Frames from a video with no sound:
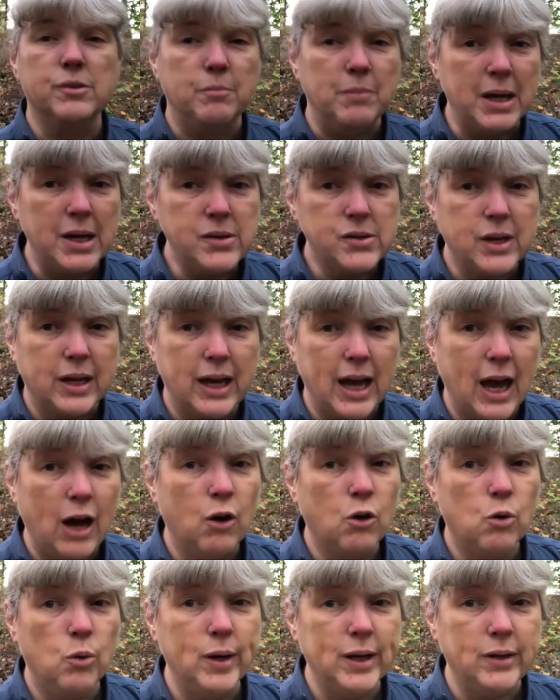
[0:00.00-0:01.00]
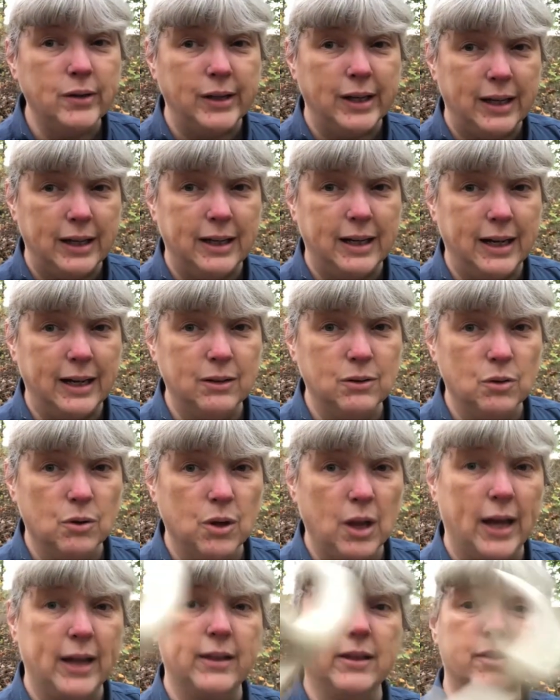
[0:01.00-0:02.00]
amazing how quickly an antler
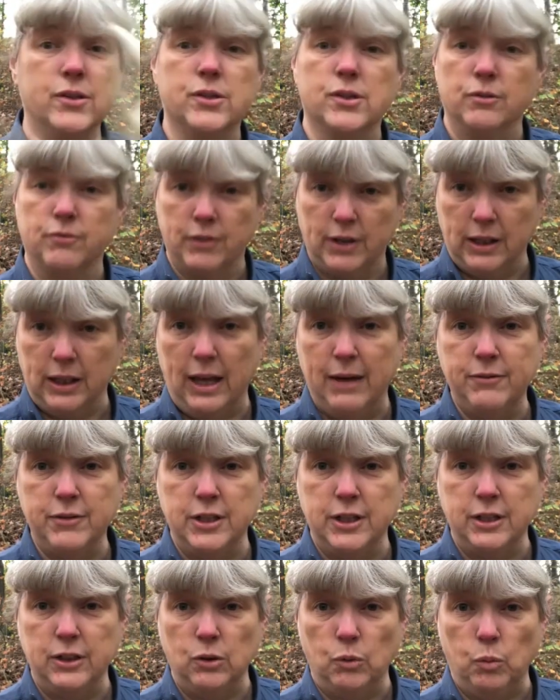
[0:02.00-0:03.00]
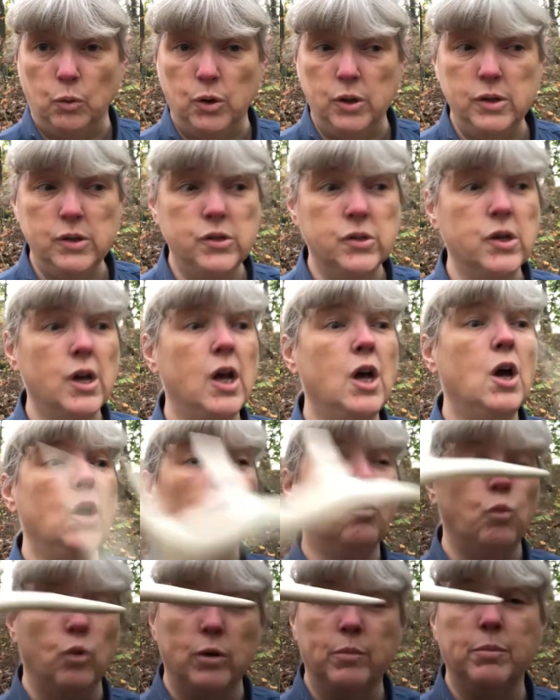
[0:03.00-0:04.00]
like this, if I left it in the woods,
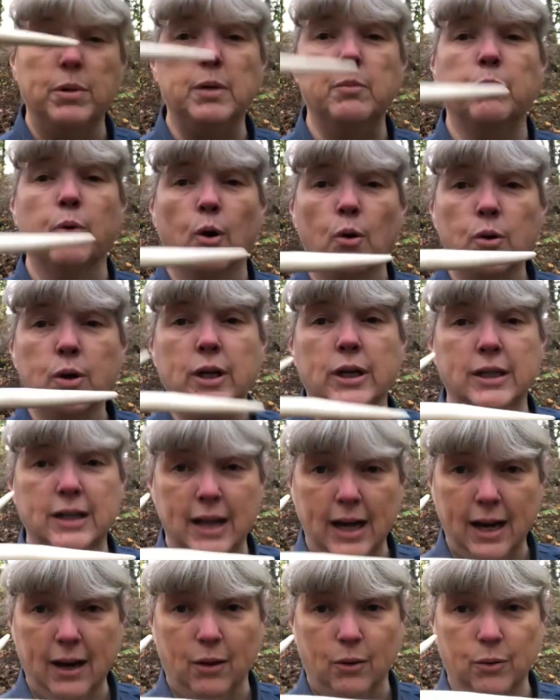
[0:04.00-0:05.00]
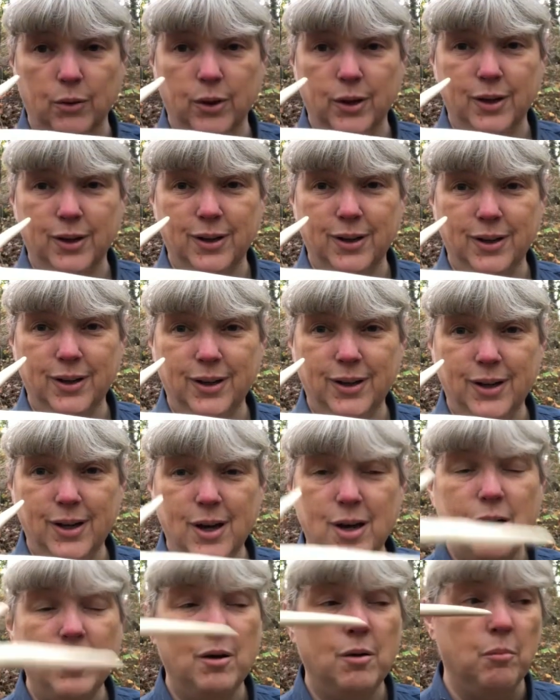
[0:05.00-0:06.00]
would be broken down
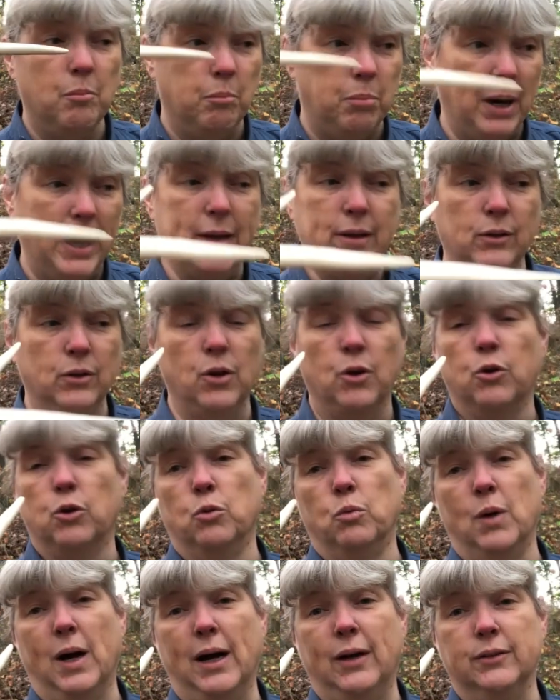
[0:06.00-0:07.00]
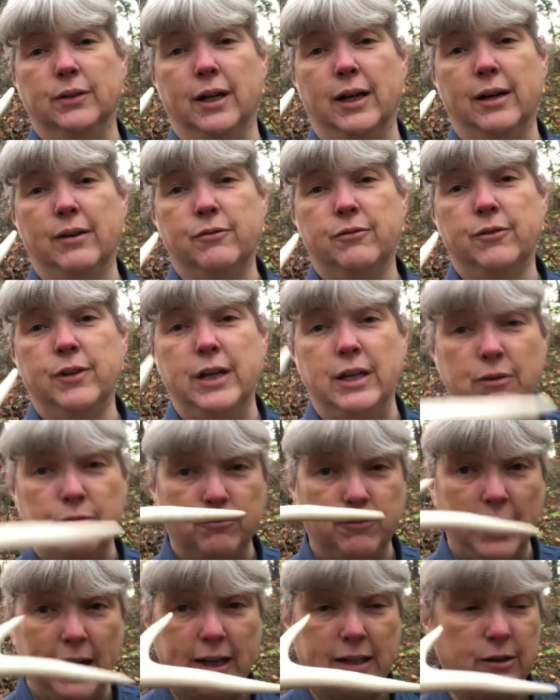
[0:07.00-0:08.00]
by the local wildlife. In
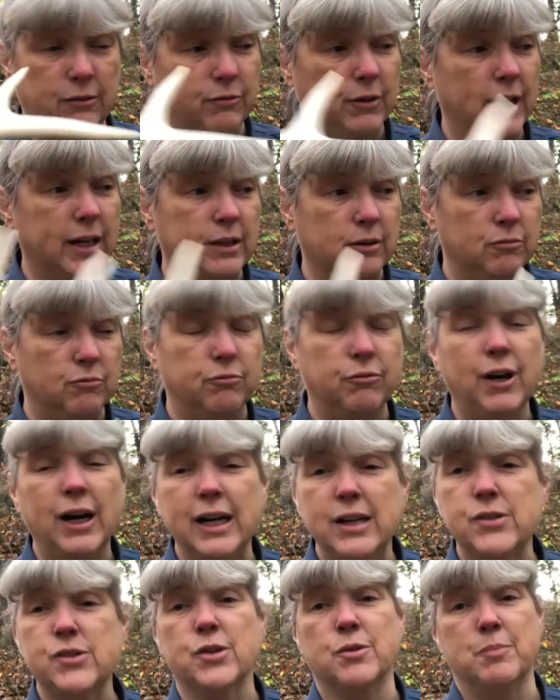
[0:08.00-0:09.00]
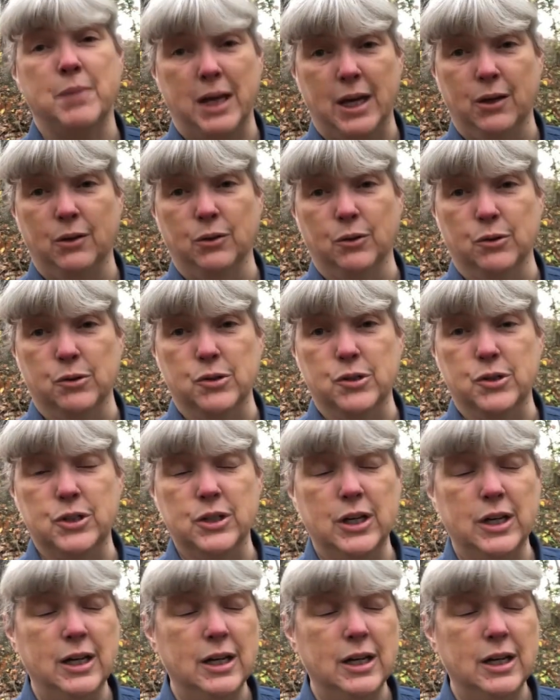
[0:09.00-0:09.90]
fact, if I can find some antlers